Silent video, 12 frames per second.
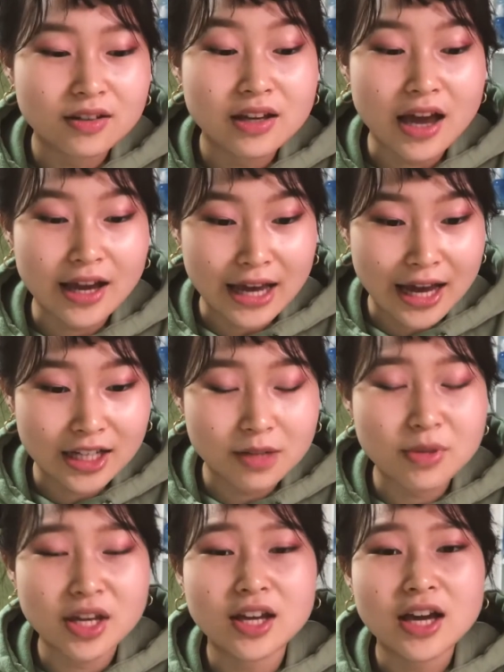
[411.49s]

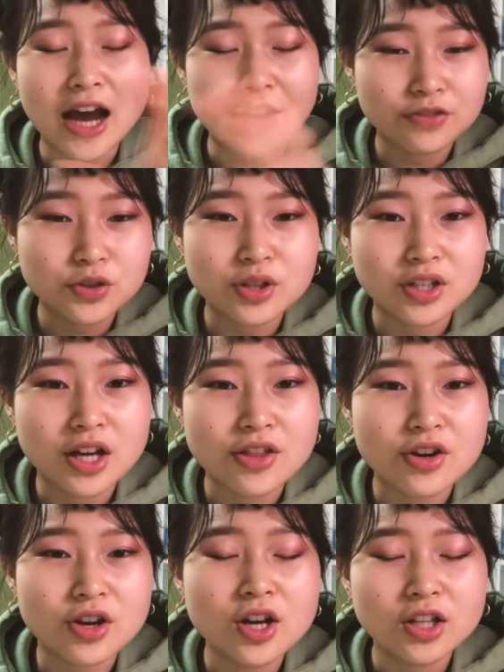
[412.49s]
academy after
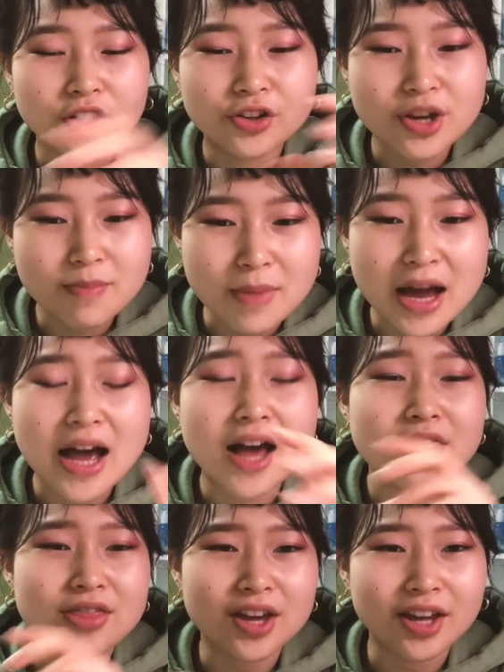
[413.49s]
another, learning
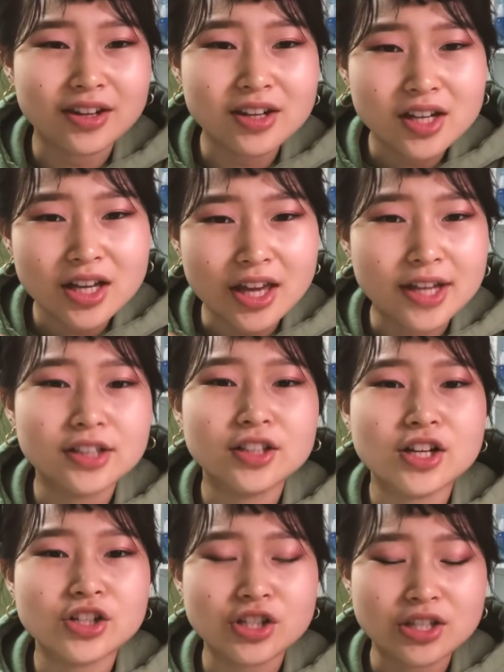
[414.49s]
math and
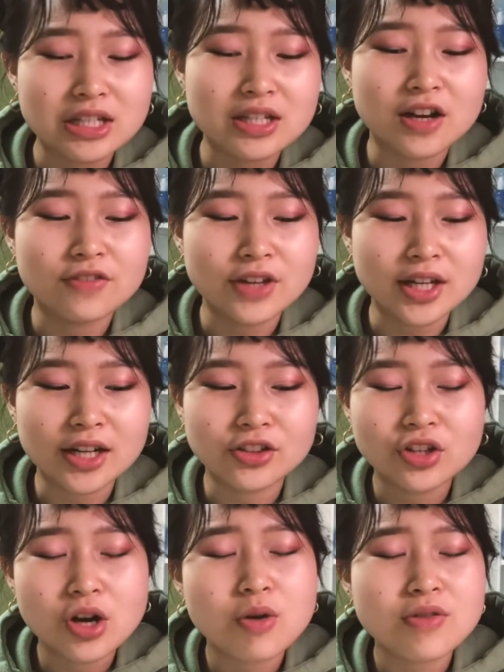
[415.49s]
English and stuff. And I
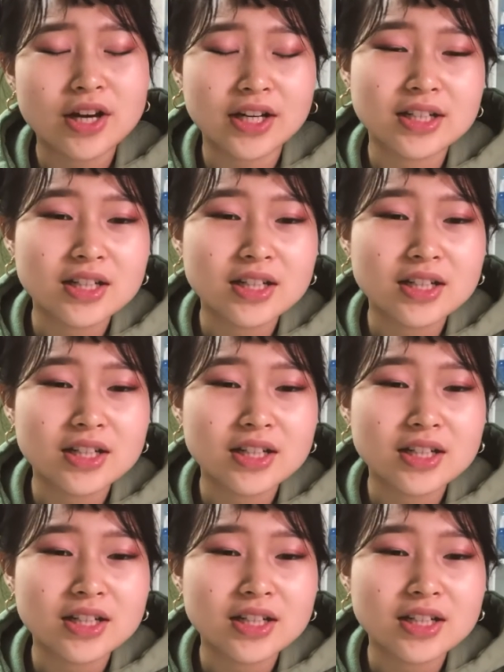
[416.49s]
know that